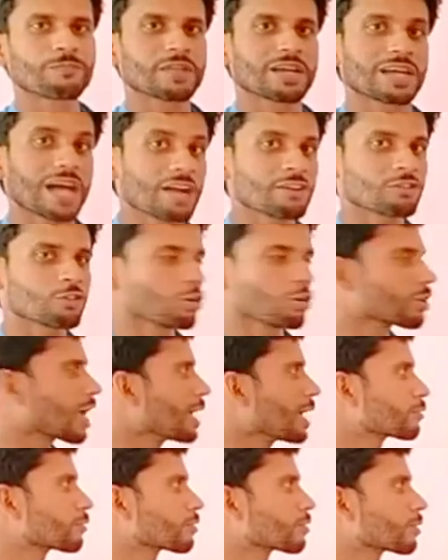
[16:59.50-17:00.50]
kinds or
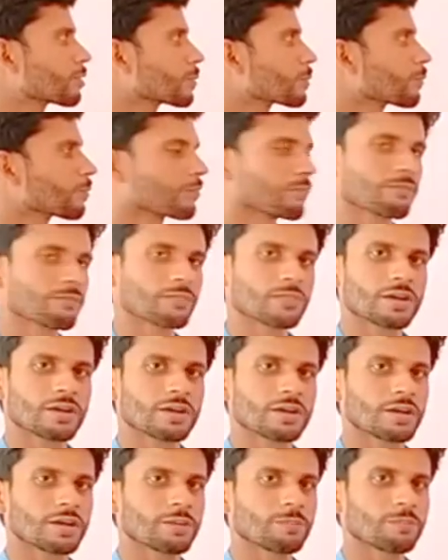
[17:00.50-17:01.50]
types.
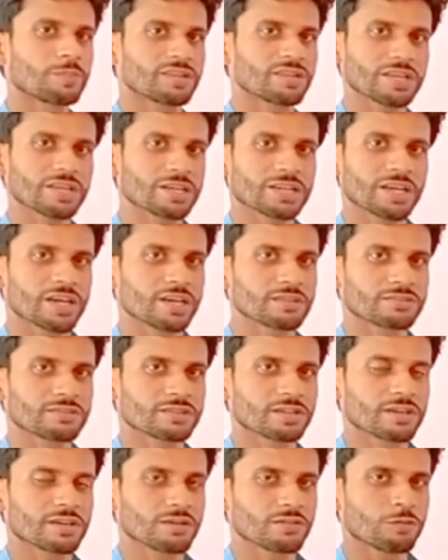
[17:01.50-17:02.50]
Present
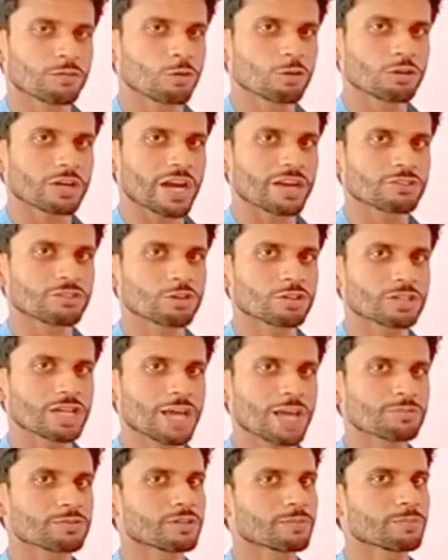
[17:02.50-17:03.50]
has 4 kinds or
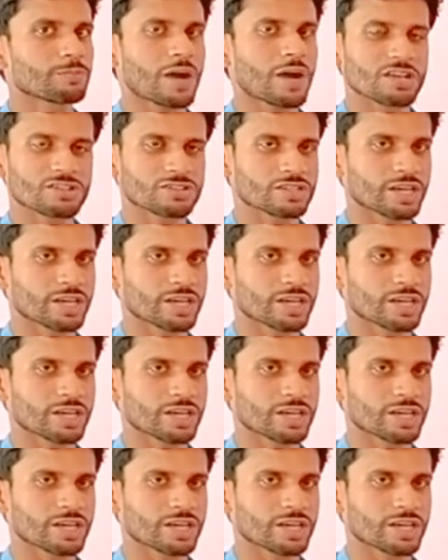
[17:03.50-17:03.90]
types. Past